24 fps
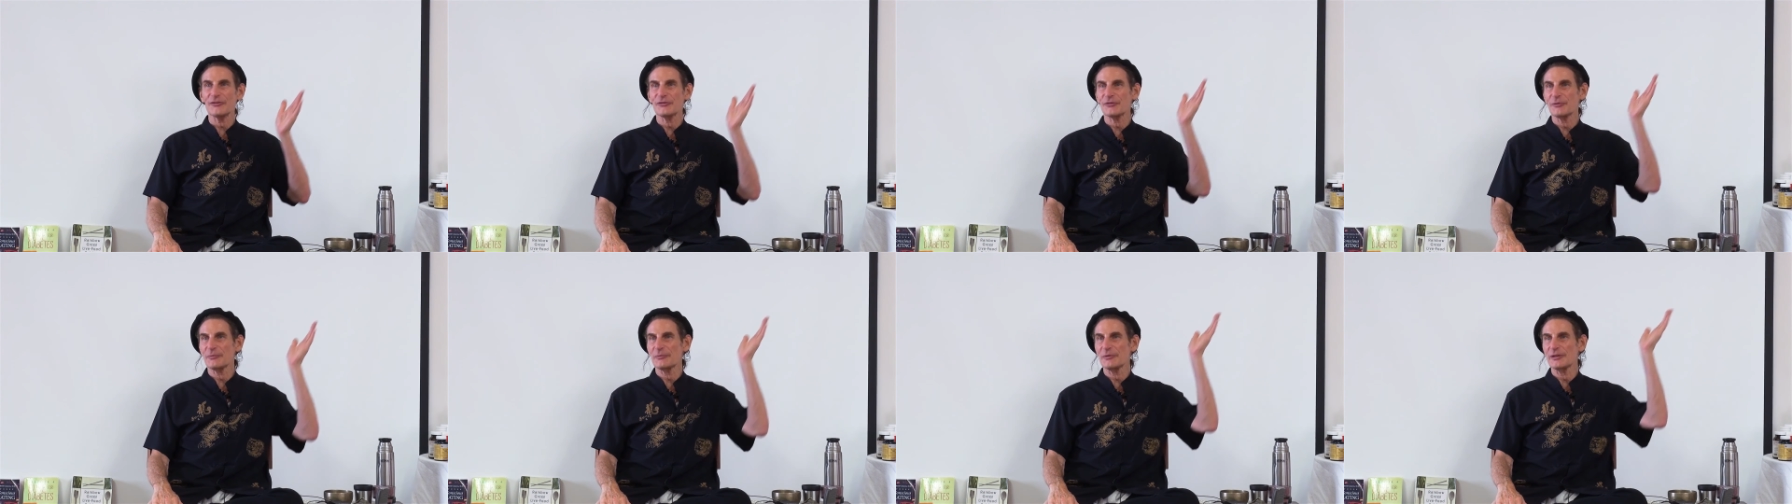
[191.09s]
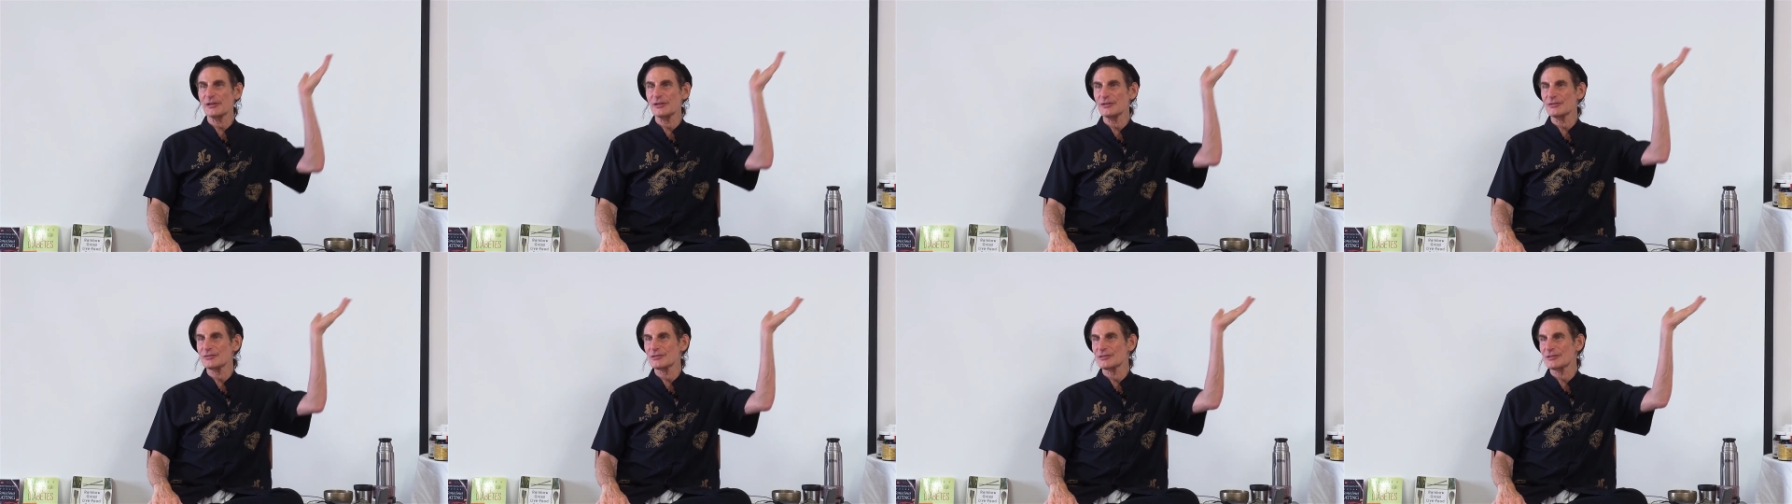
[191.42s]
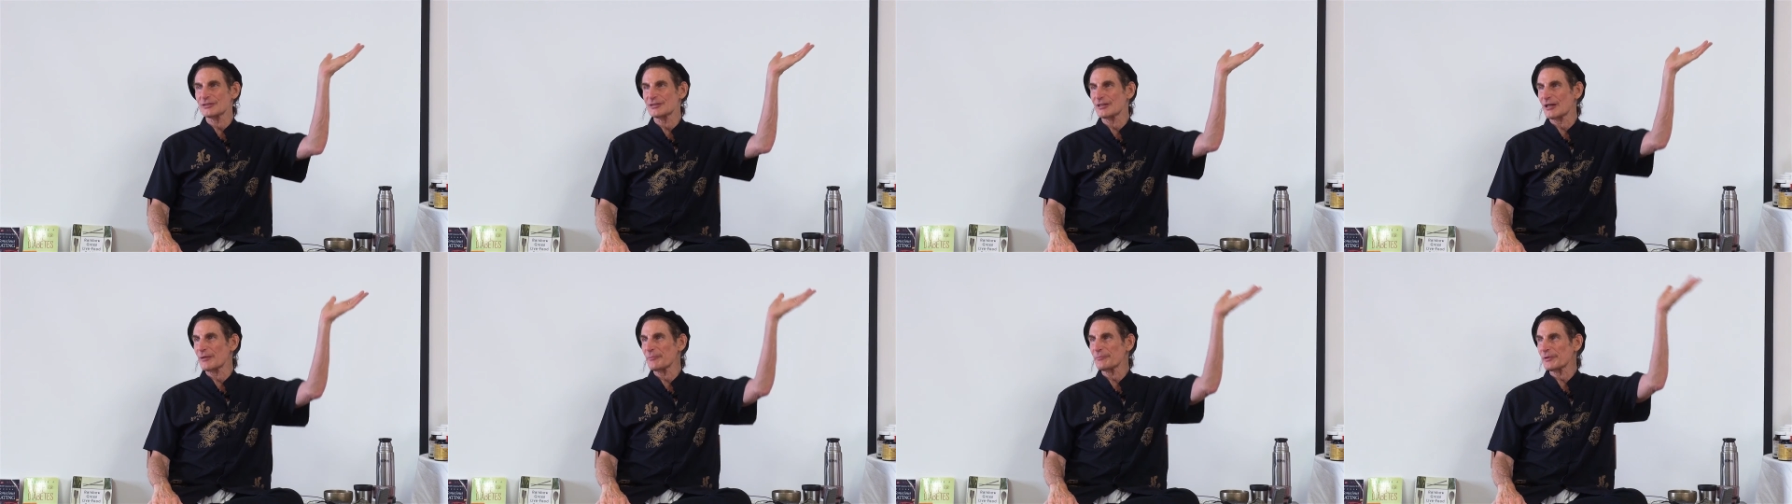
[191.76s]
somebody's
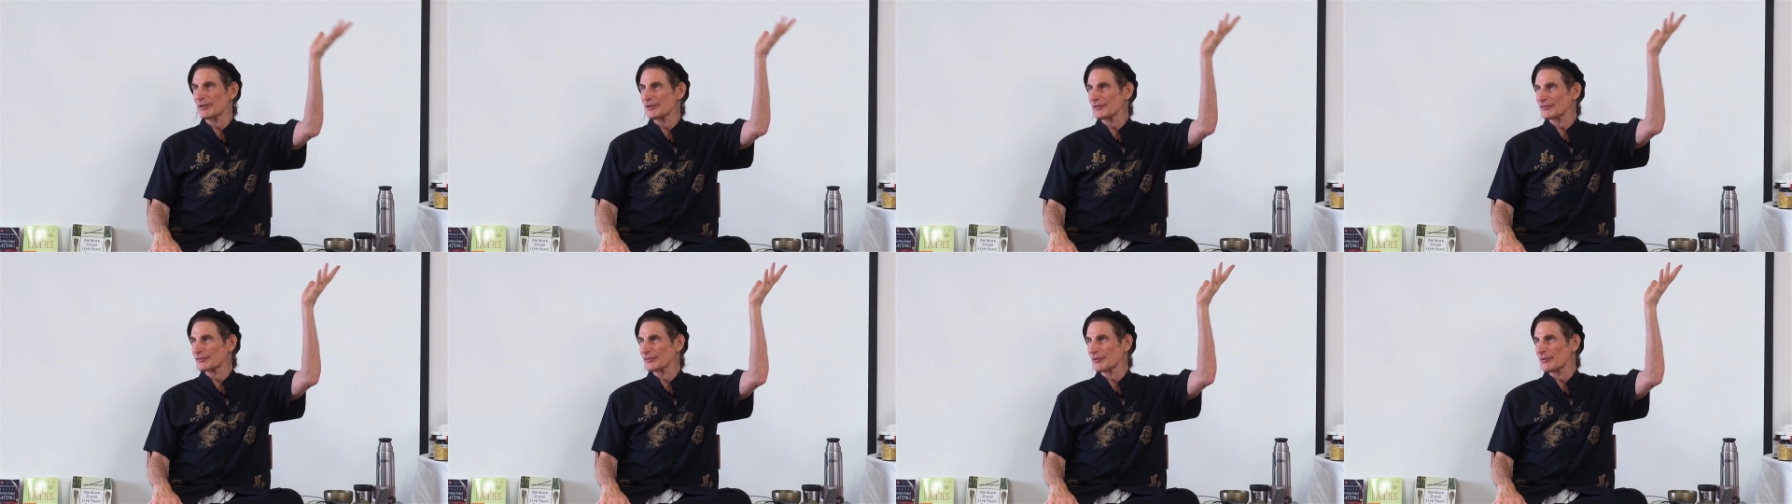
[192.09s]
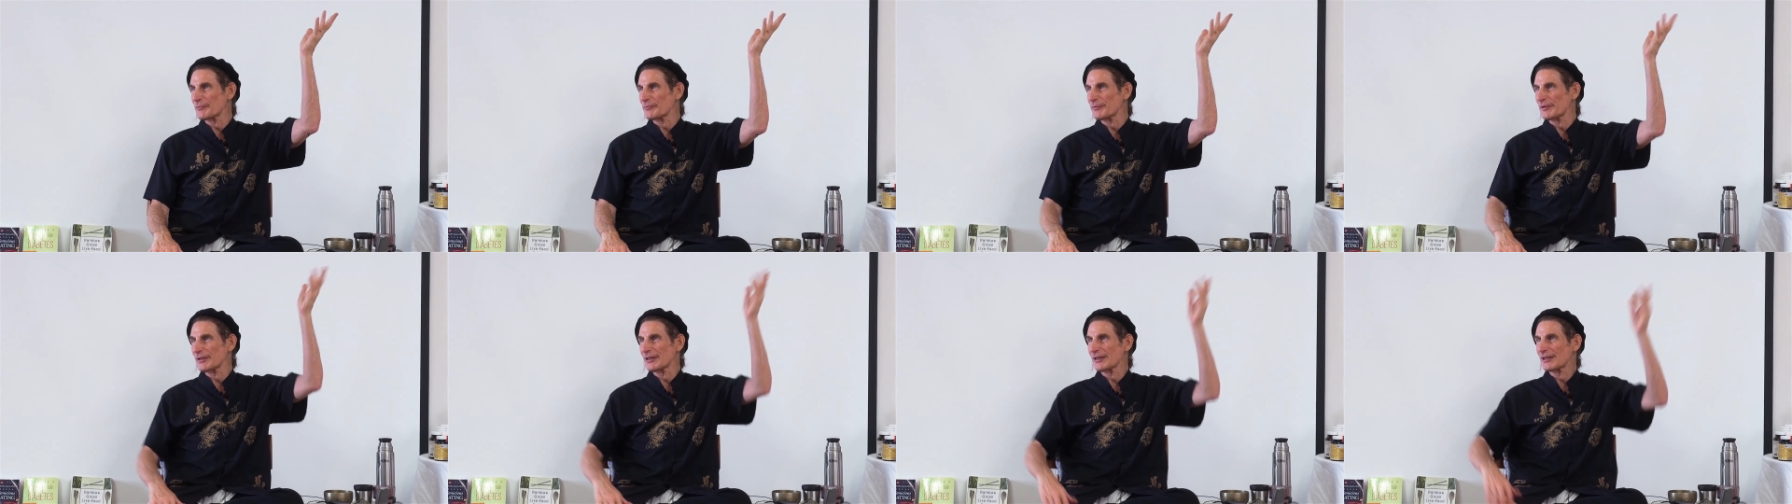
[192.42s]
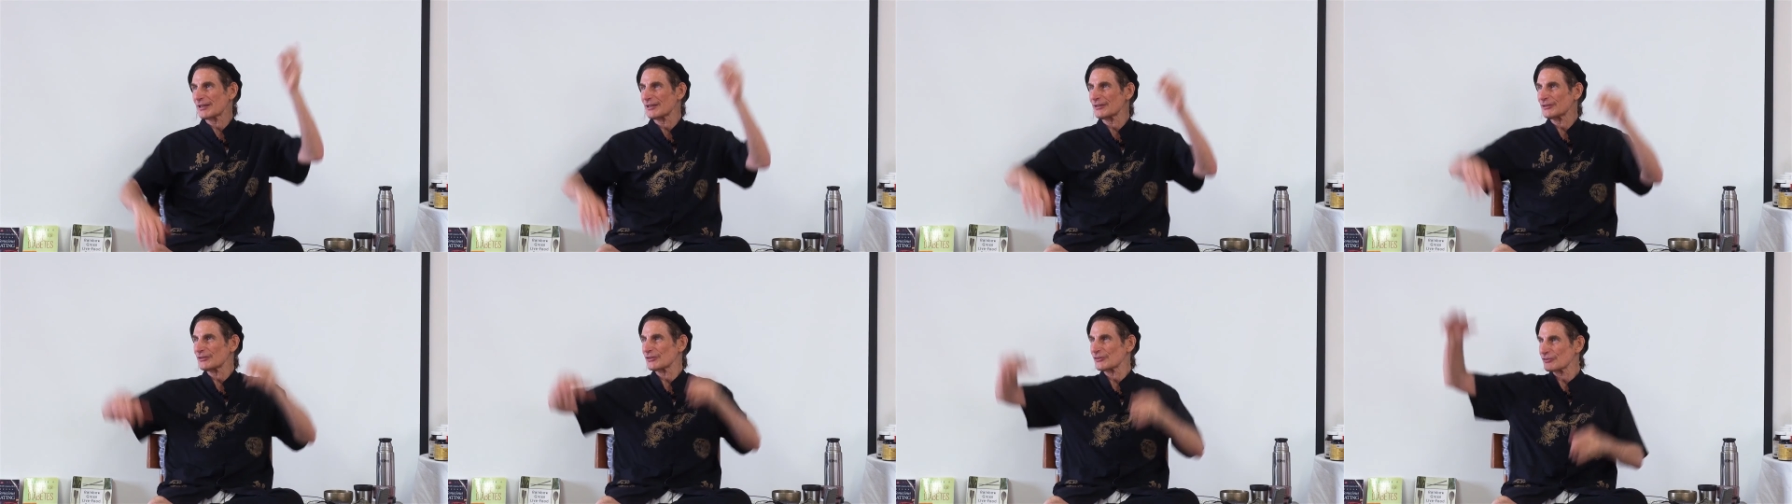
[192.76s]
dumping something
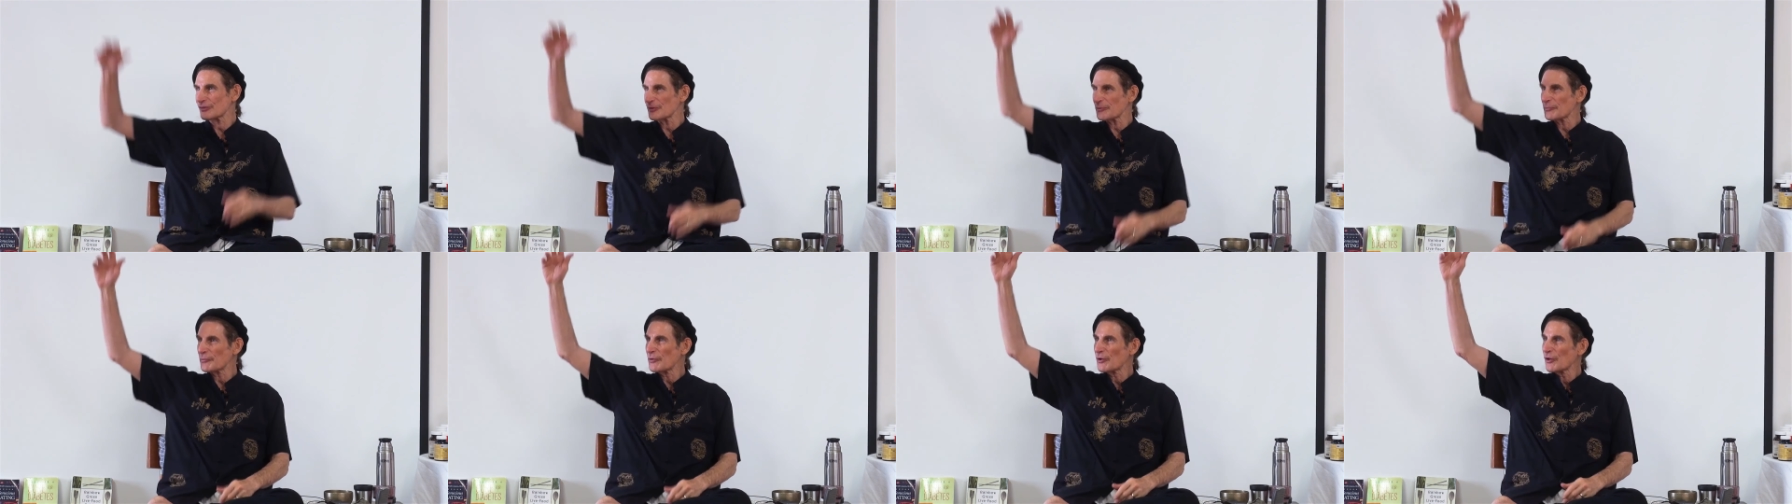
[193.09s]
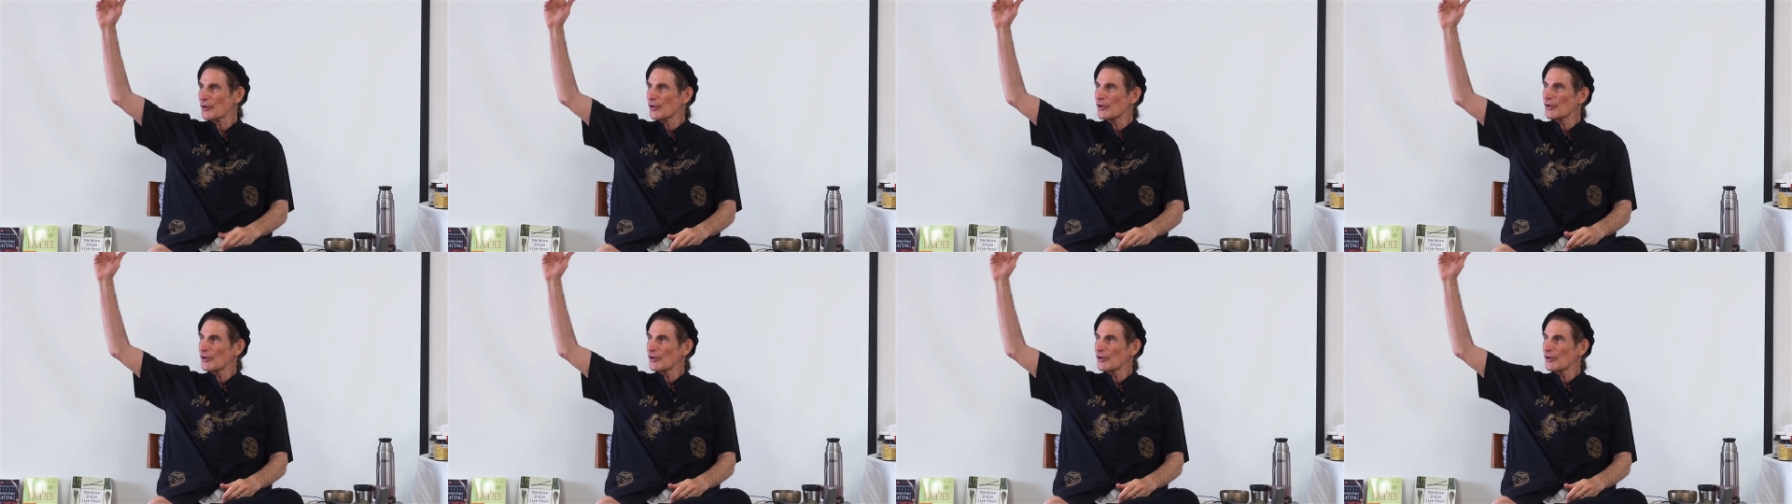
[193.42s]
into some